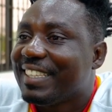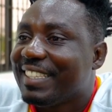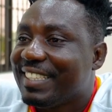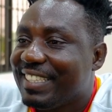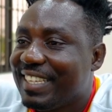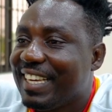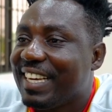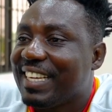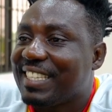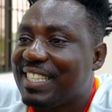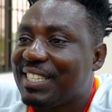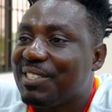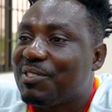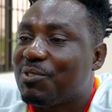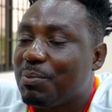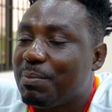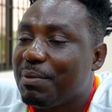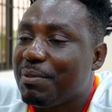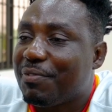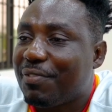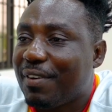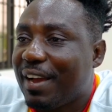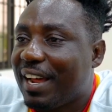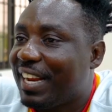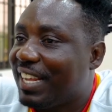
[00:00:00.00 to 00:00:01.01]
Yeah. Yes, it will
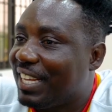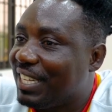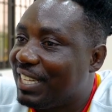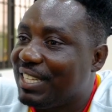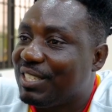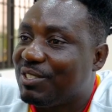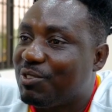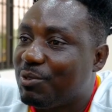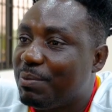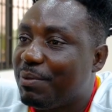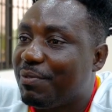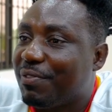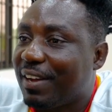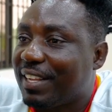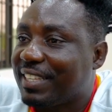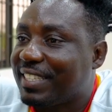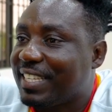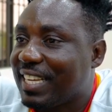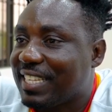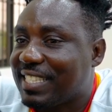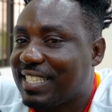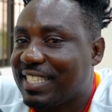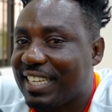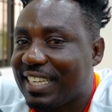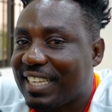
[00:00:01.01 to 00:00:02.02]
be fun. And it will be
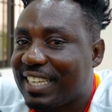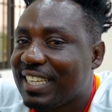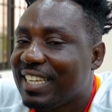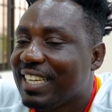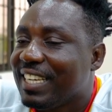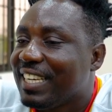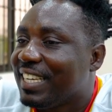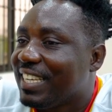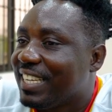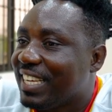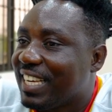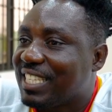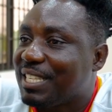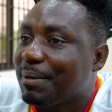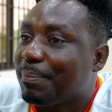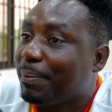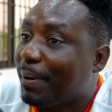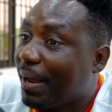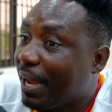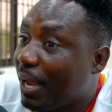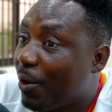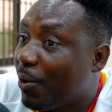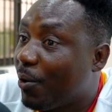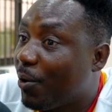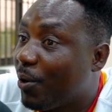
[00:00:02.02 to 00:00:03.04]
fantastic. Yes, it's
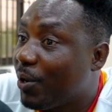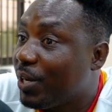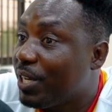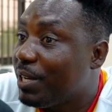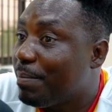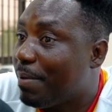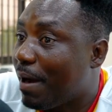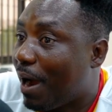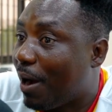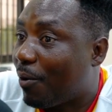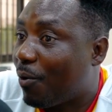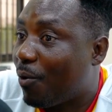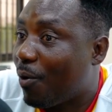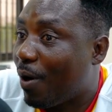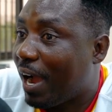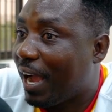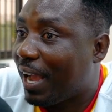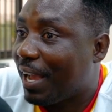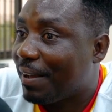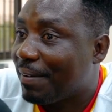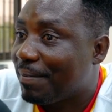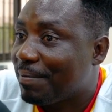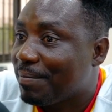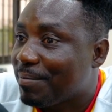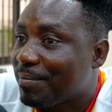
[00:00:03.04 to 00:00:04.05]
prior who you back.
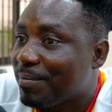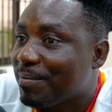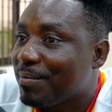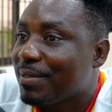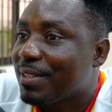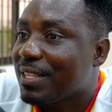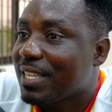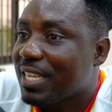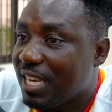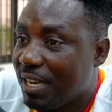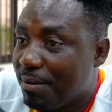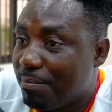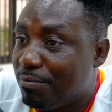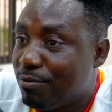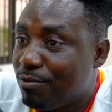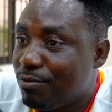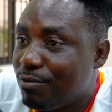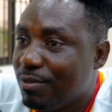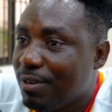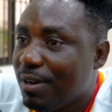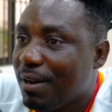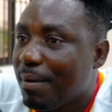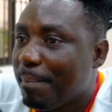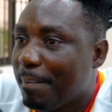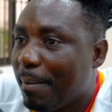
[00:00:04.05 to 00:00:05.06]
Ebu.
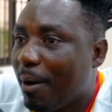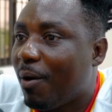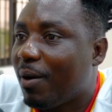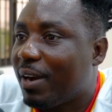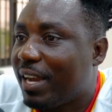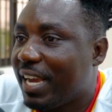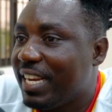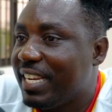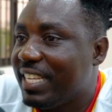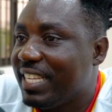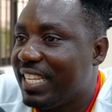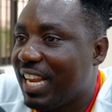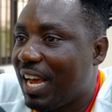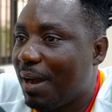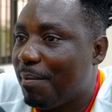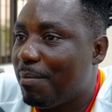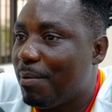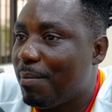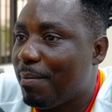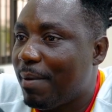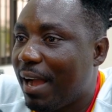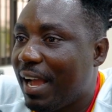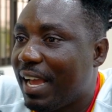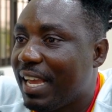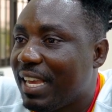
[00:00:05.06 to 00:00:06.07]
But what can you do?
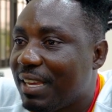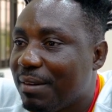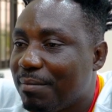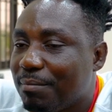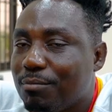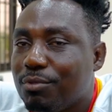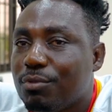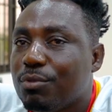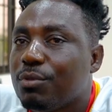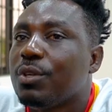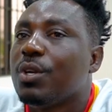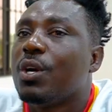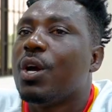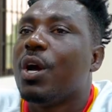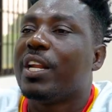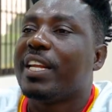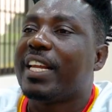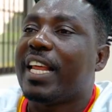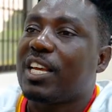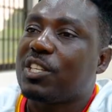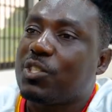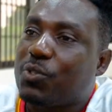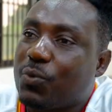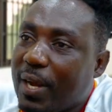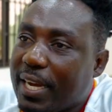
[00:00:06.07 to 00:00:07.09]
Ebu.
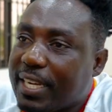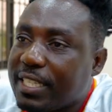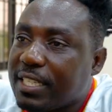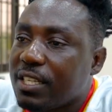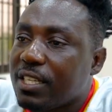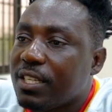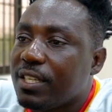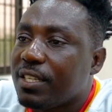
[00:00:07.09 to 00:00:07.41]
That's right.